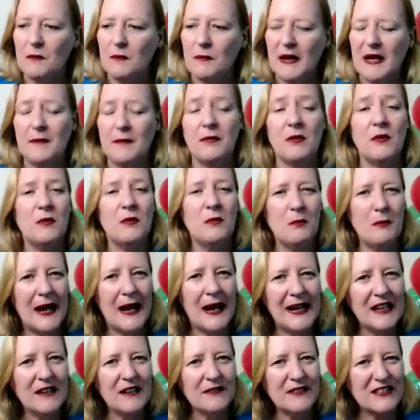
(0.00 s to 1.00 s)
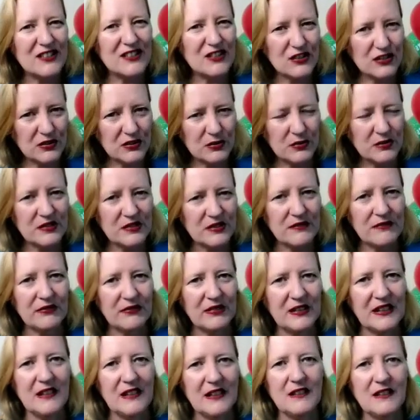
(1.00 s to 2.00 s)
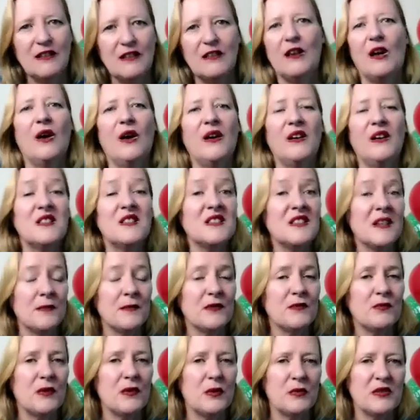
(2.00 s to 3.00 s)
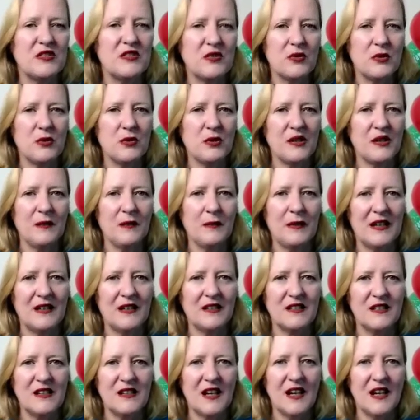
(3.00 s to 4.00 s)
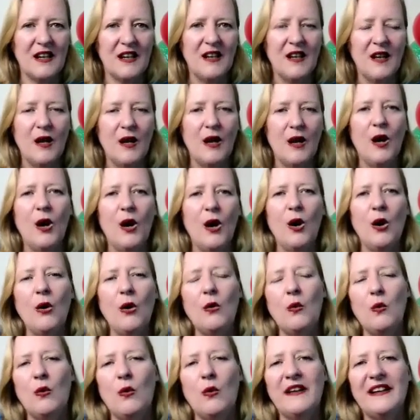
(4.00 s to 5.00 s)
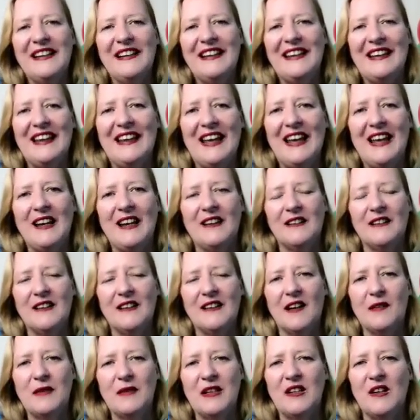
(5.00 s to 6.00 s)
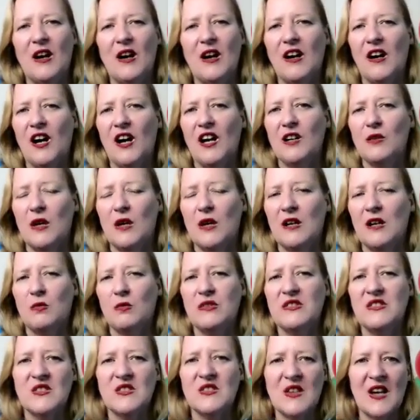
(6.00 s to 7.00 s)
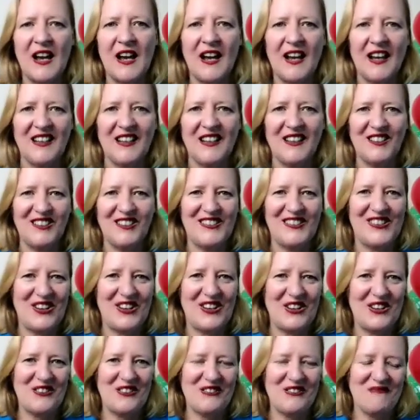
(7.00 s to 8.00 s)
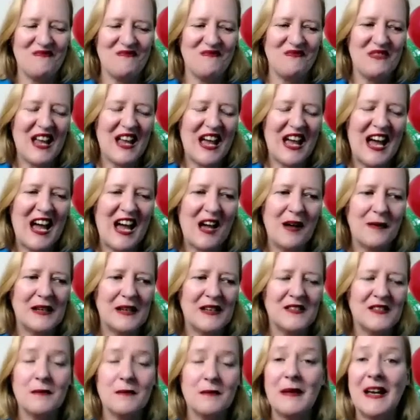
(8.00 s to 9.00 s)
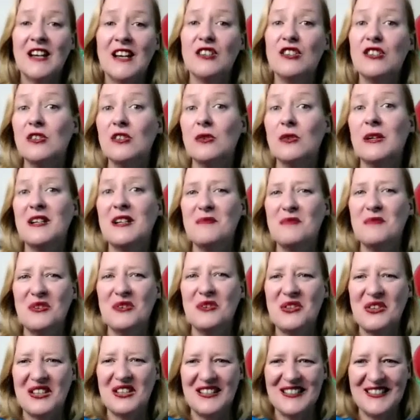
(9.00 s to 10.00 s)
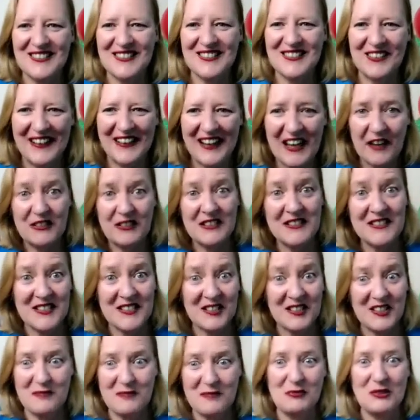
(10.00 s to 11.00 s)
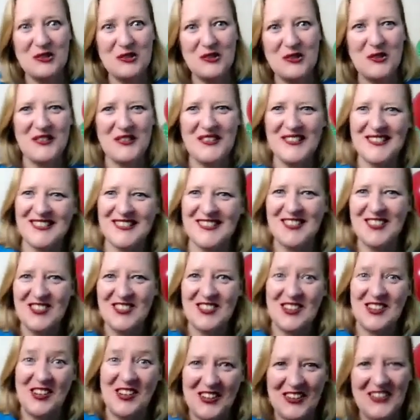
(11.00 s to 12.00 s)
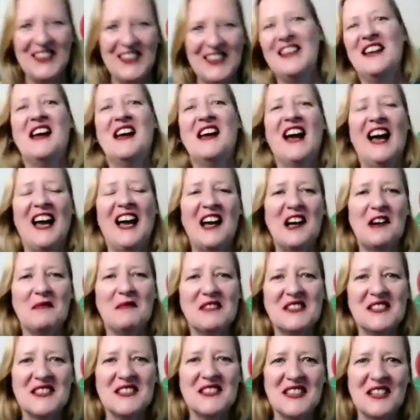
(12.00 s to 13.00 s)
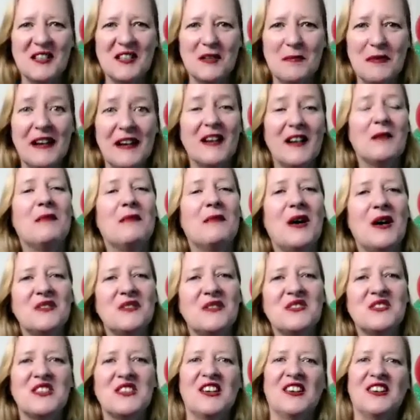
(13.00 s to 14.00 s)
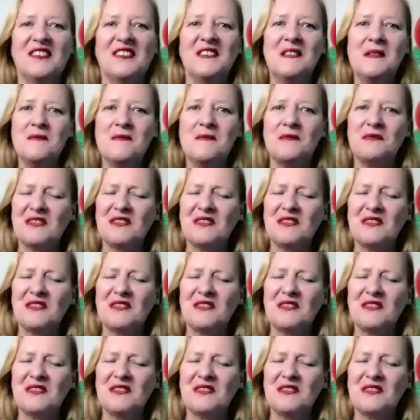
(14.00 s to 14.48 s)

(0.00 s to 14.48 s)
people may have intuitively known some of what we're talking about today, what again, I would say, it's about doing more things like having silly balloons in a show to celebrate a milestone,